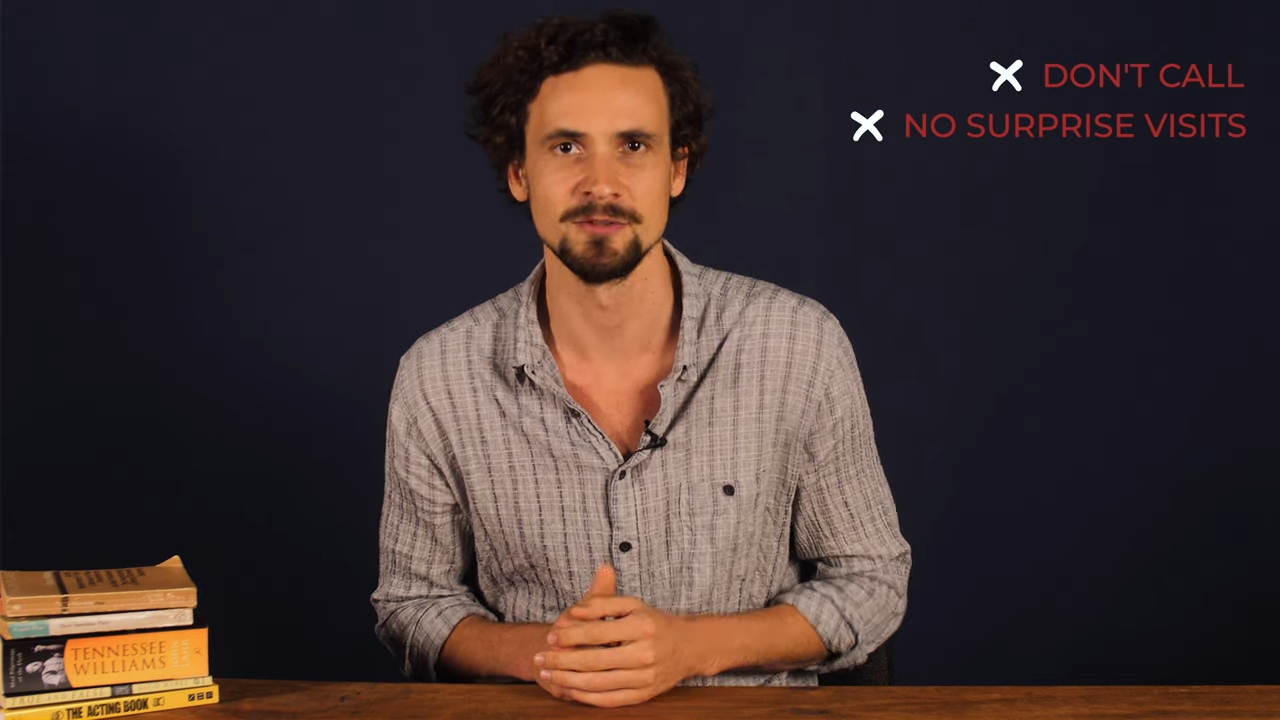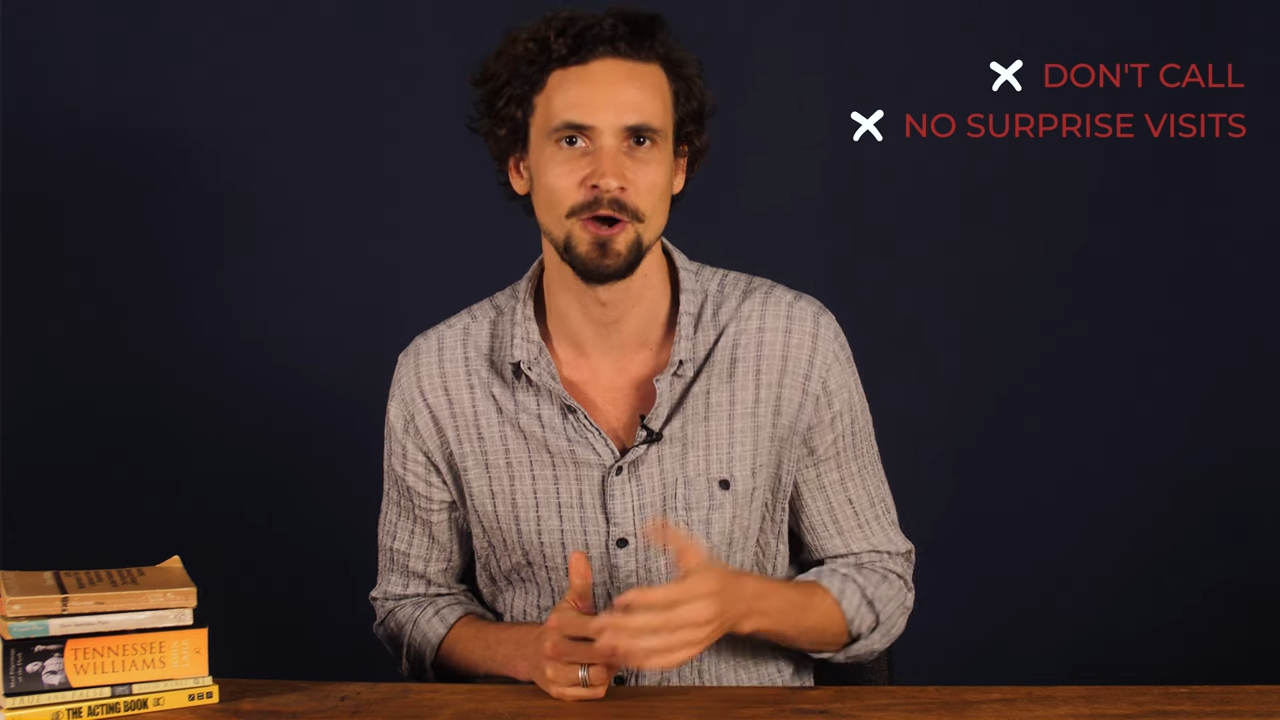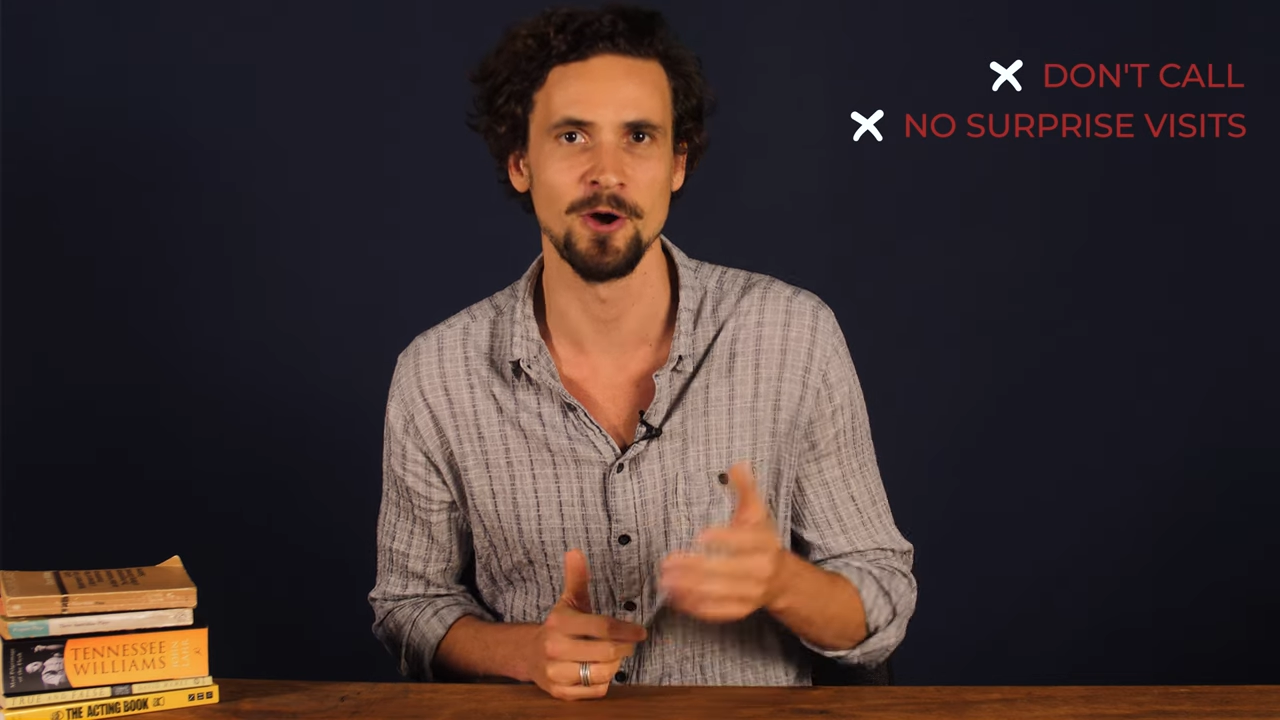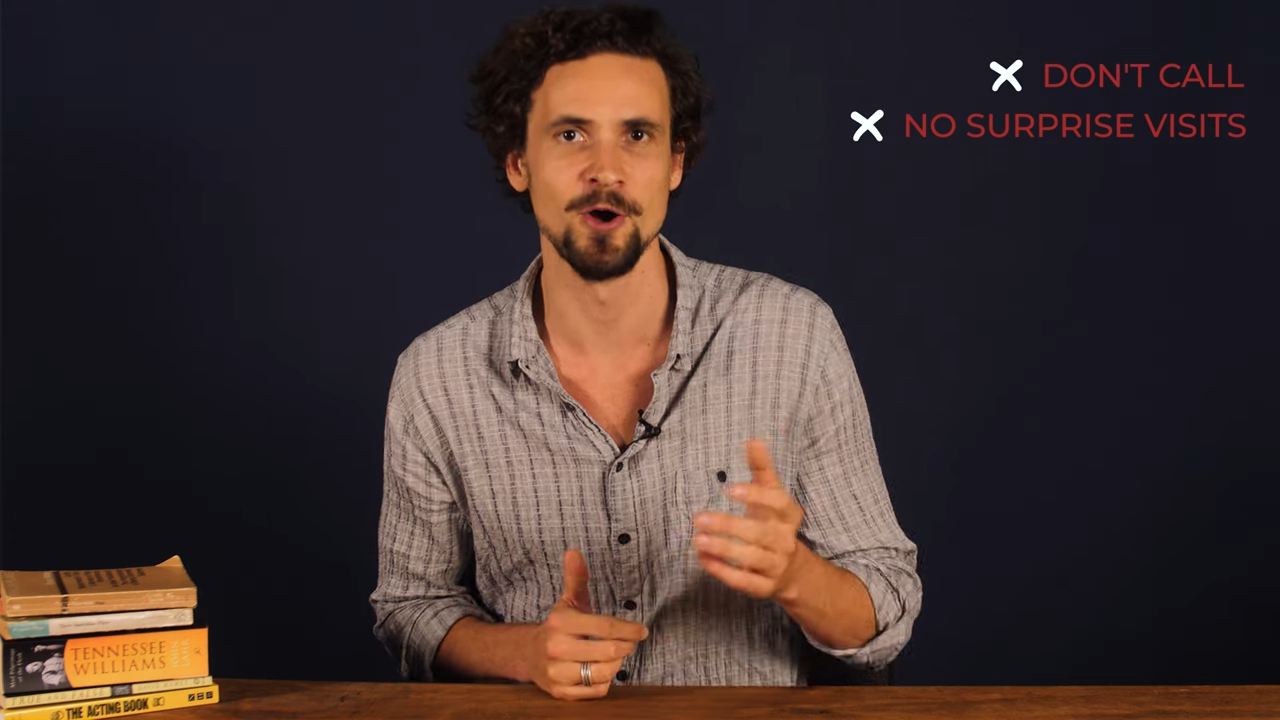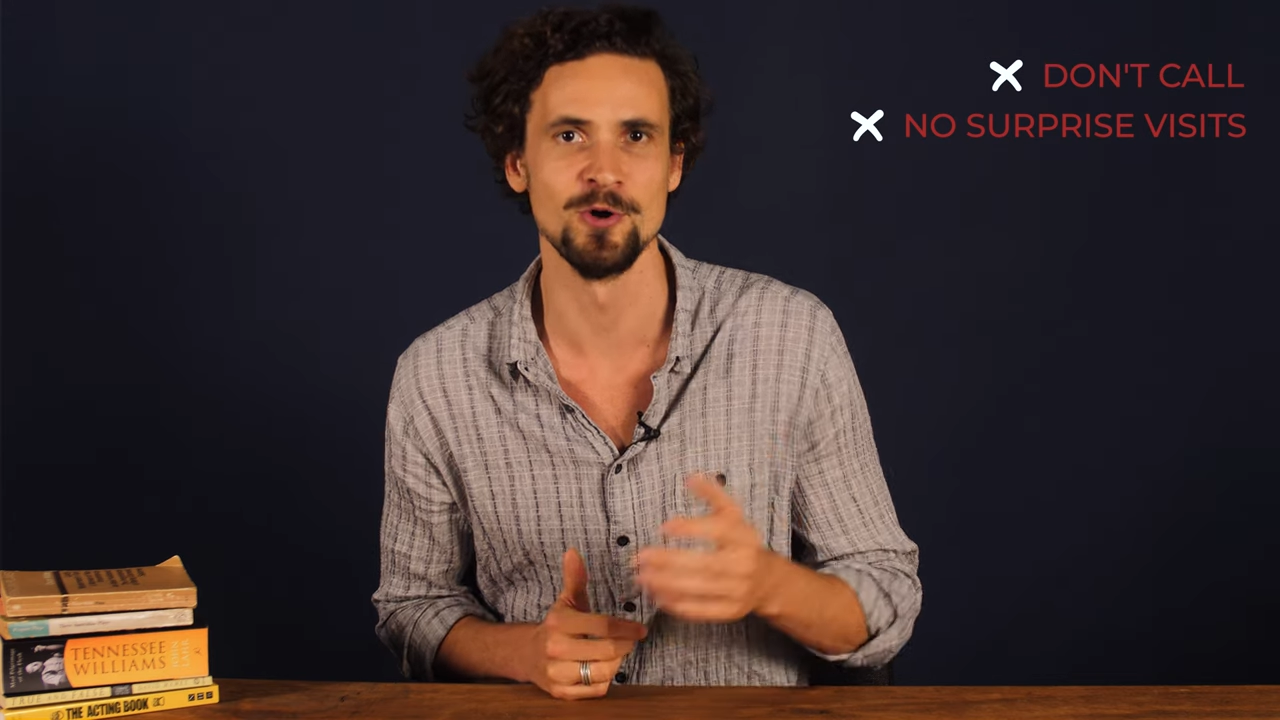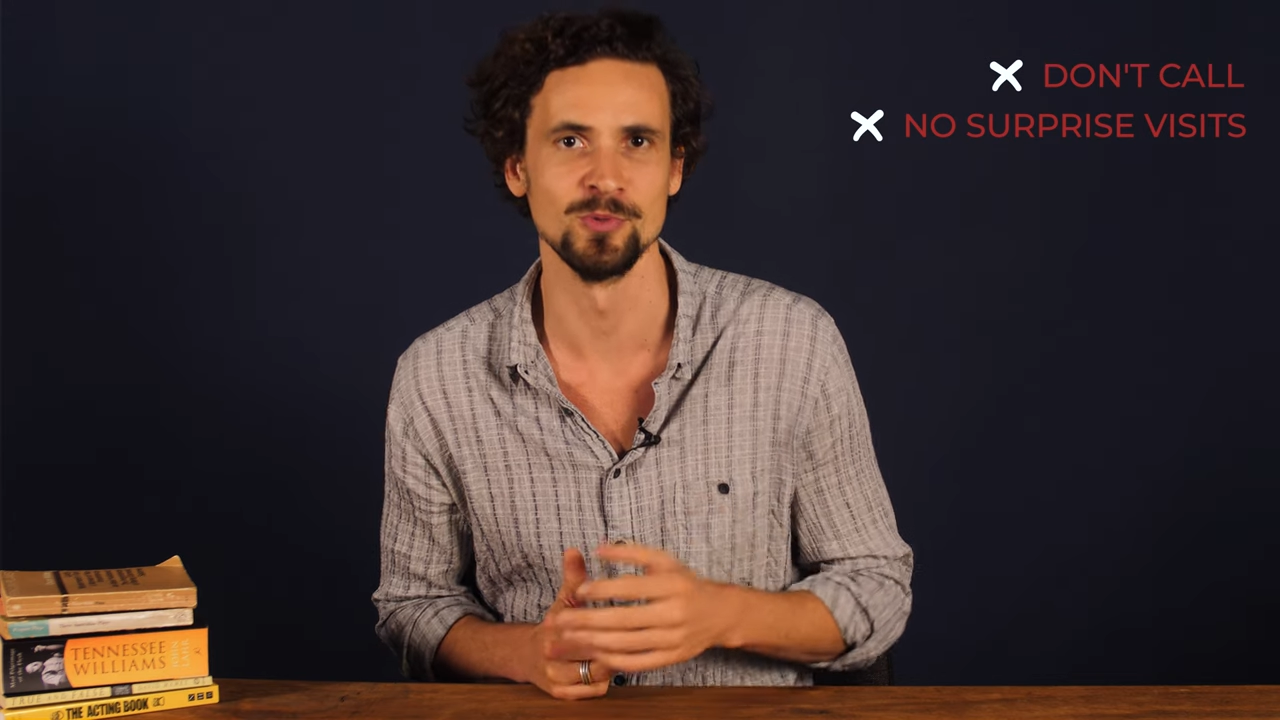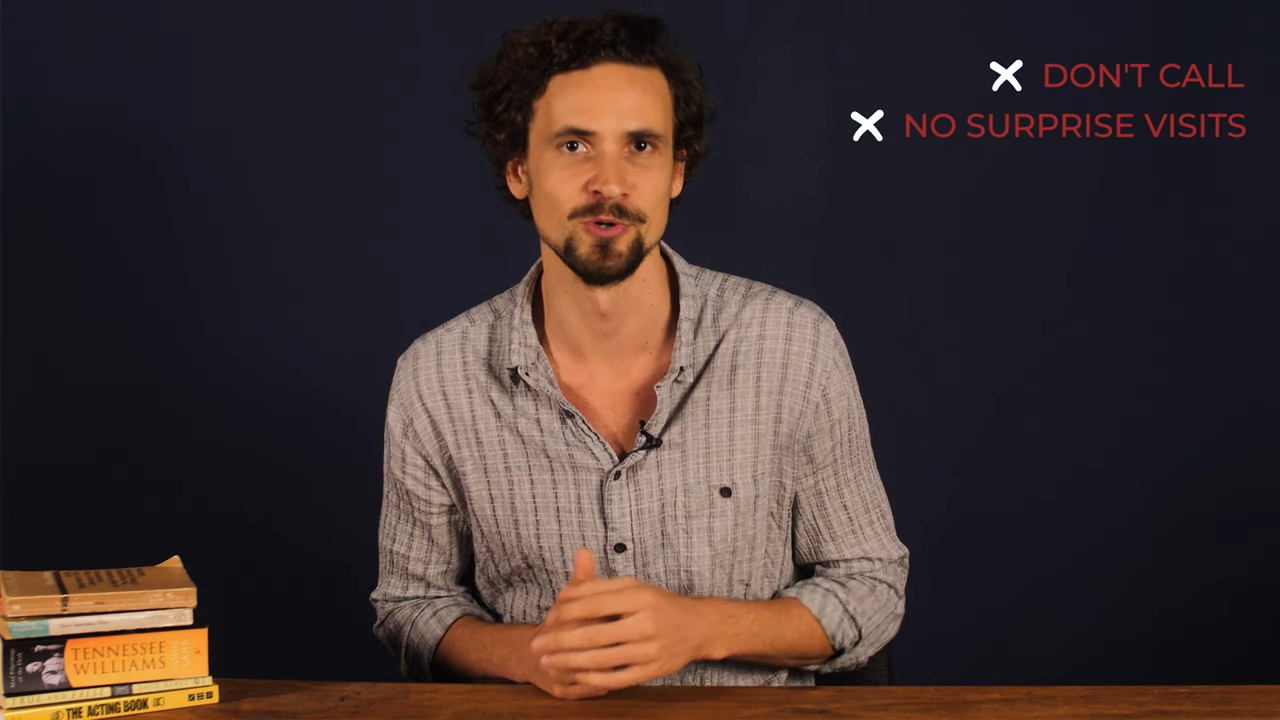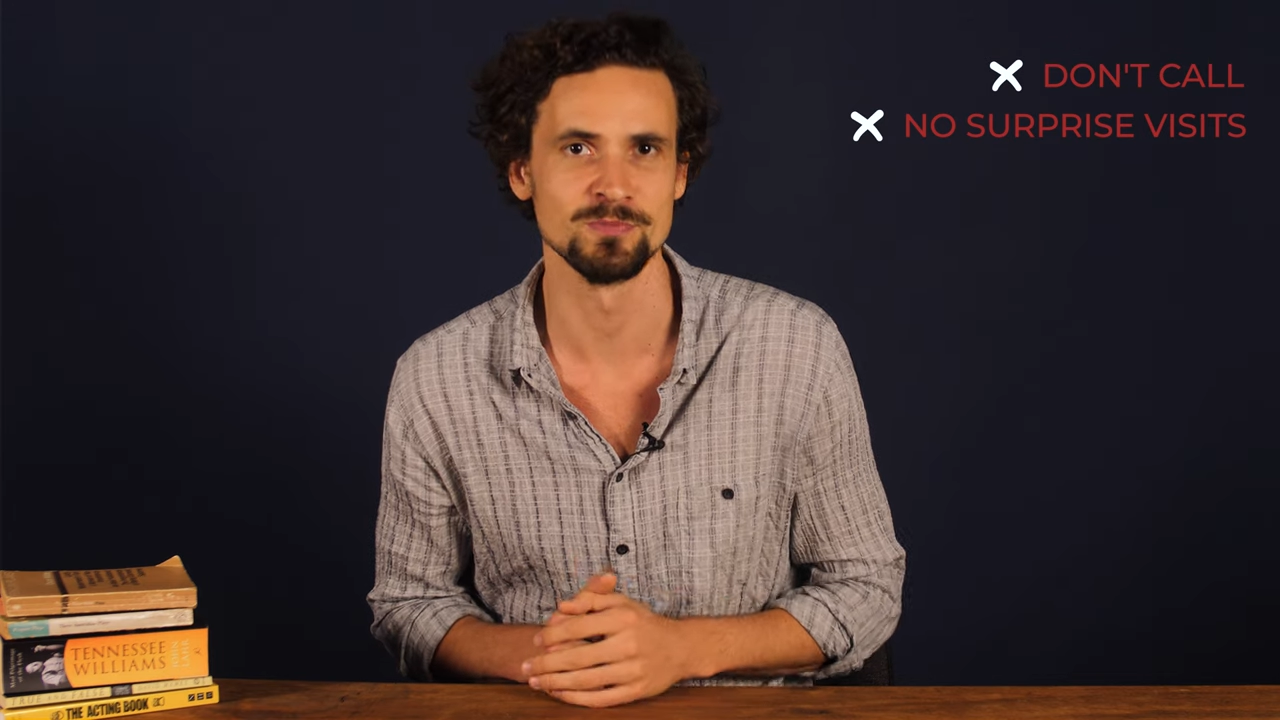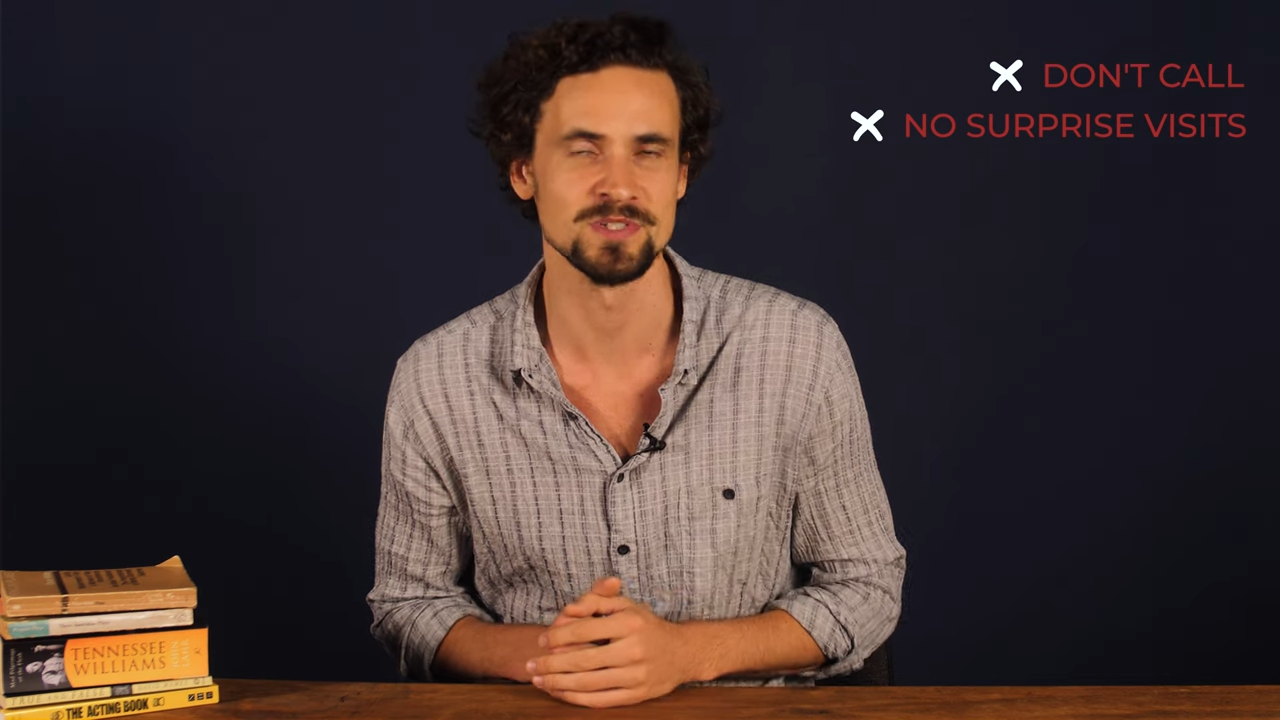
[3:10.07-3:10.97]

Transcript: go home or